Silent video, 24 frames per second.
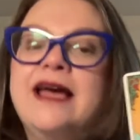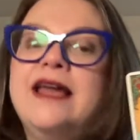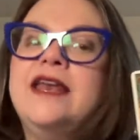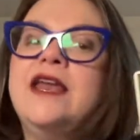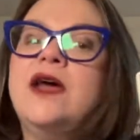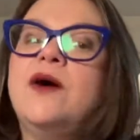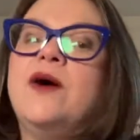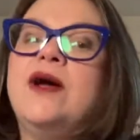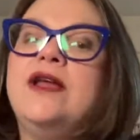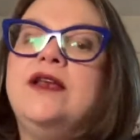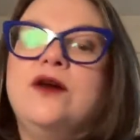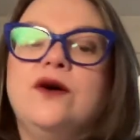
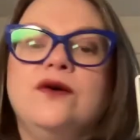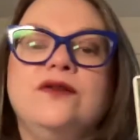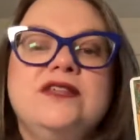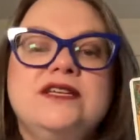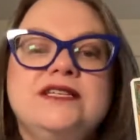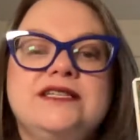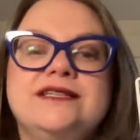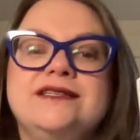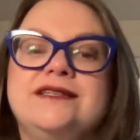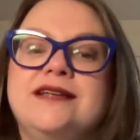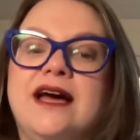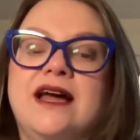Now, I know
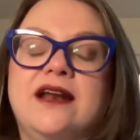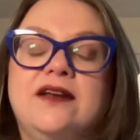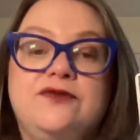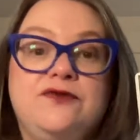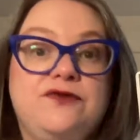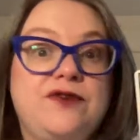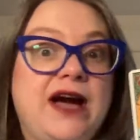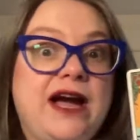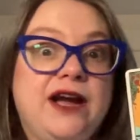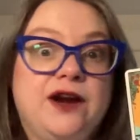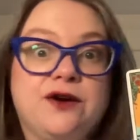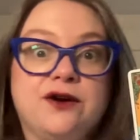this is not a
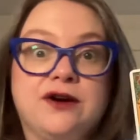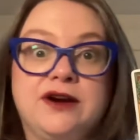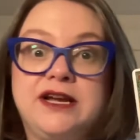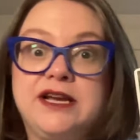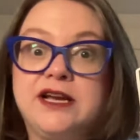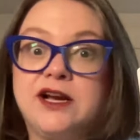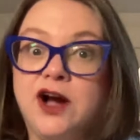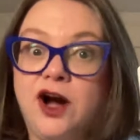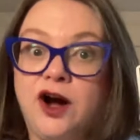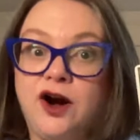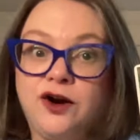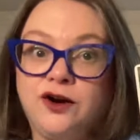fiery
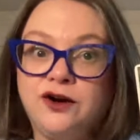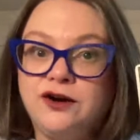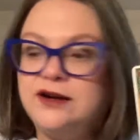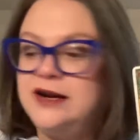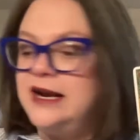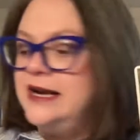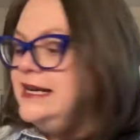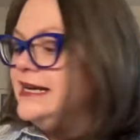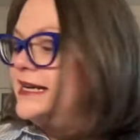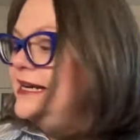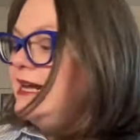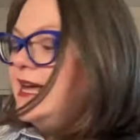card, and
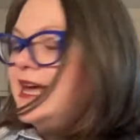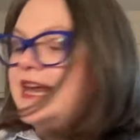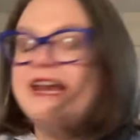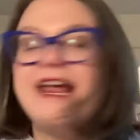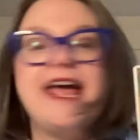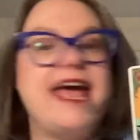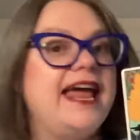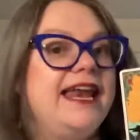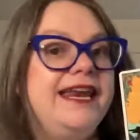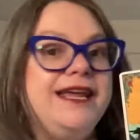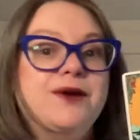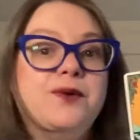I didn't get
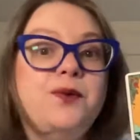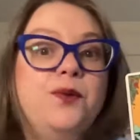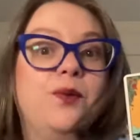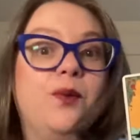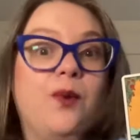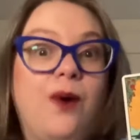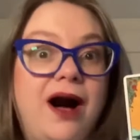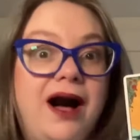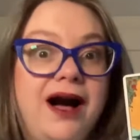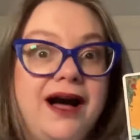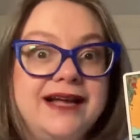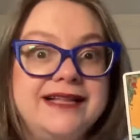any
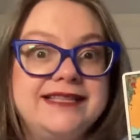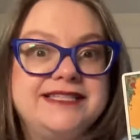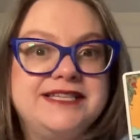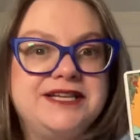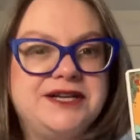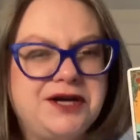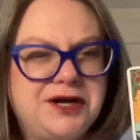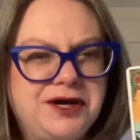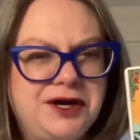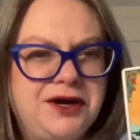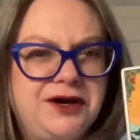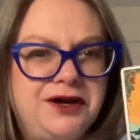wands
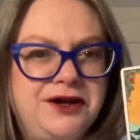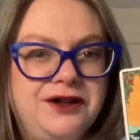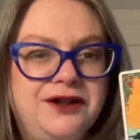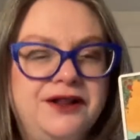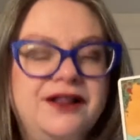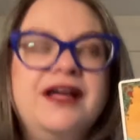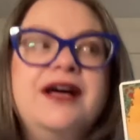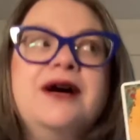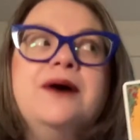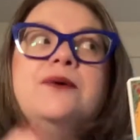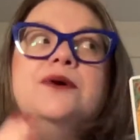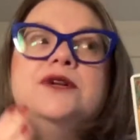at
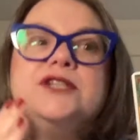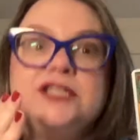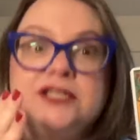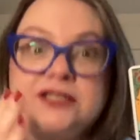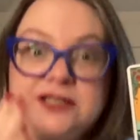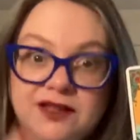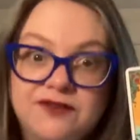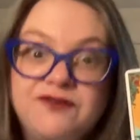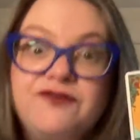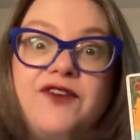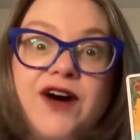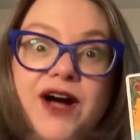all, which is
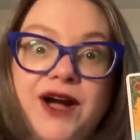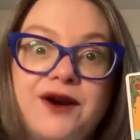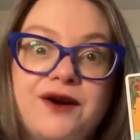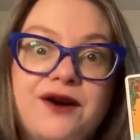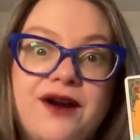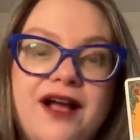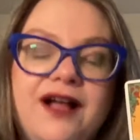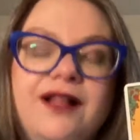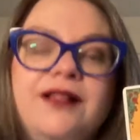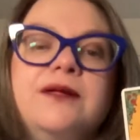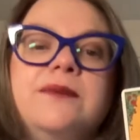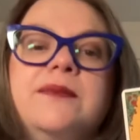the fire
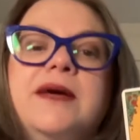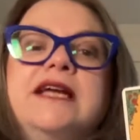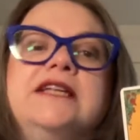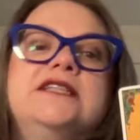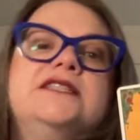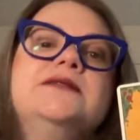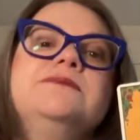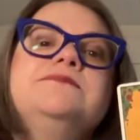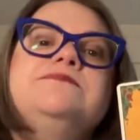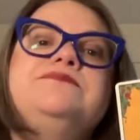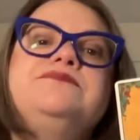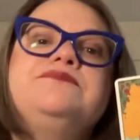
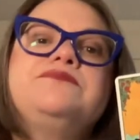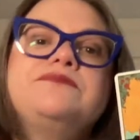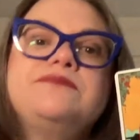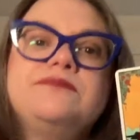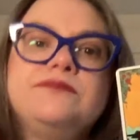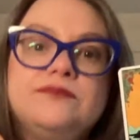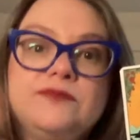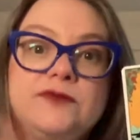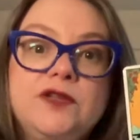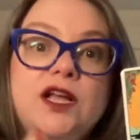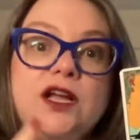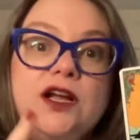element
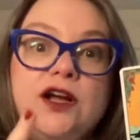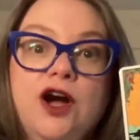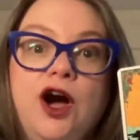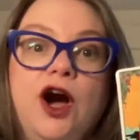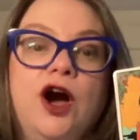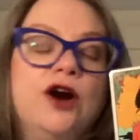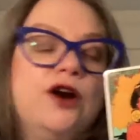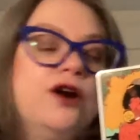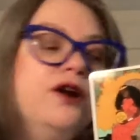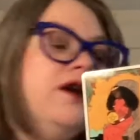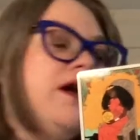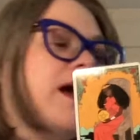
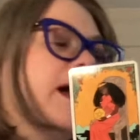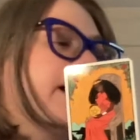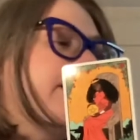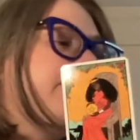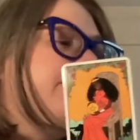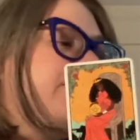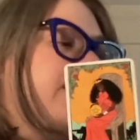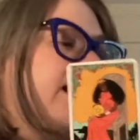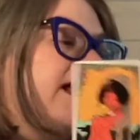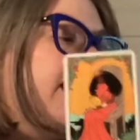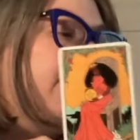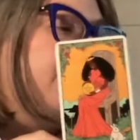card,
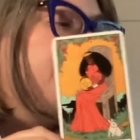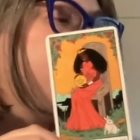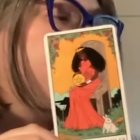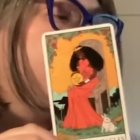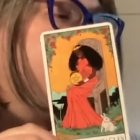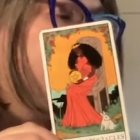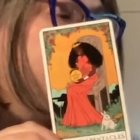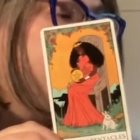but I'm going to